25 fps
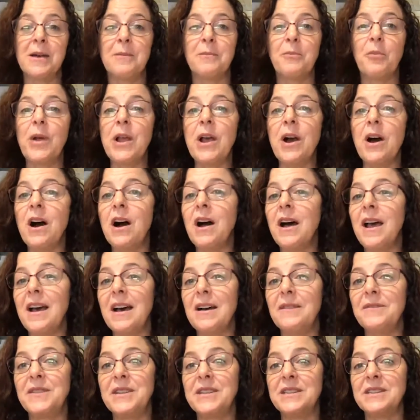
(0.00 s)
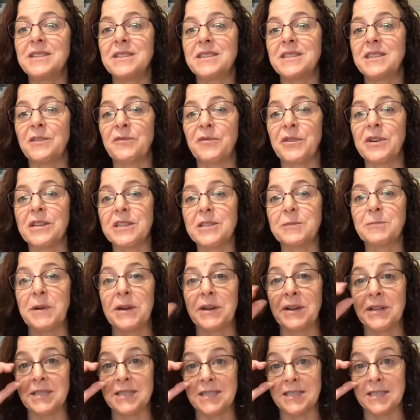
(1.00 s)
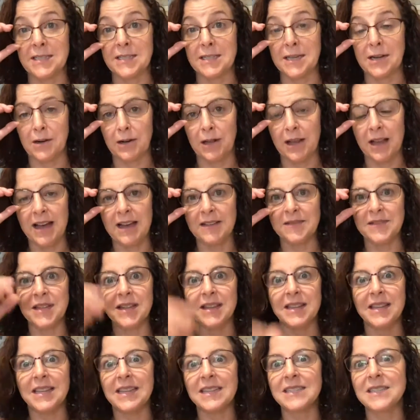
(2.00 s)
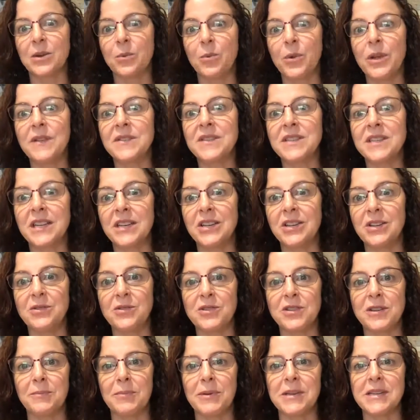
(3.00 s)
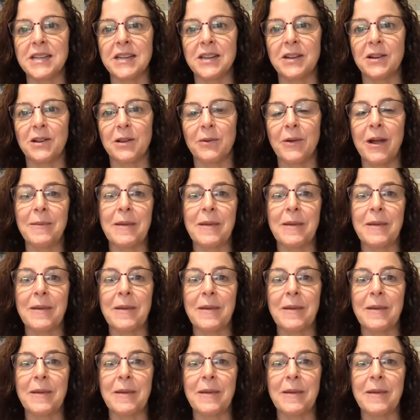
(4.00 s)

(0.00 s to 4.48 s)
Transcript: We all have these different experiences in our lives and things that we've seen used a particular way.